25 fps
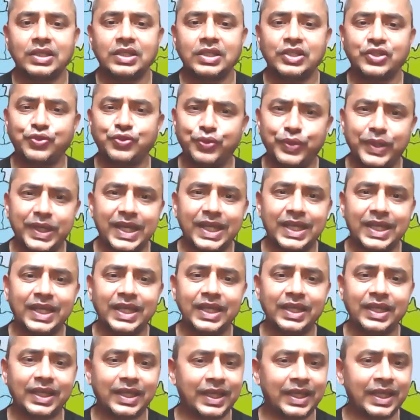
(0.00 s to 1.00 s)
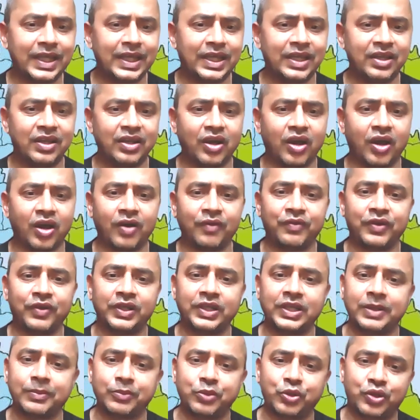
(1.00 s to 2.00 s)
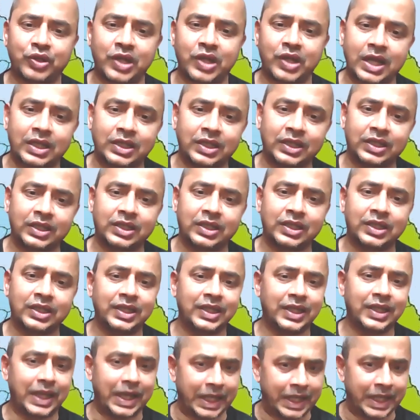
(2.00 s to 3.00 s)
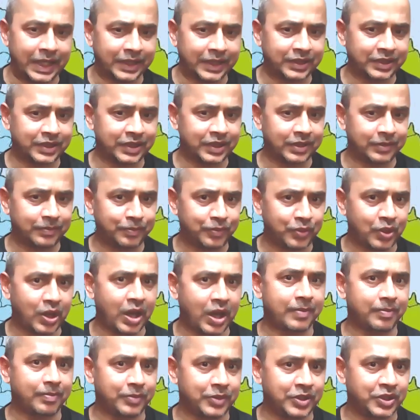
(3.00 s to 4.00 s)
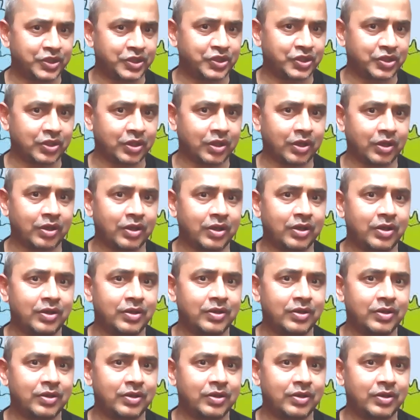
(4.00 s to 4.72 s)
Swearing in of a democratically elected prime minister,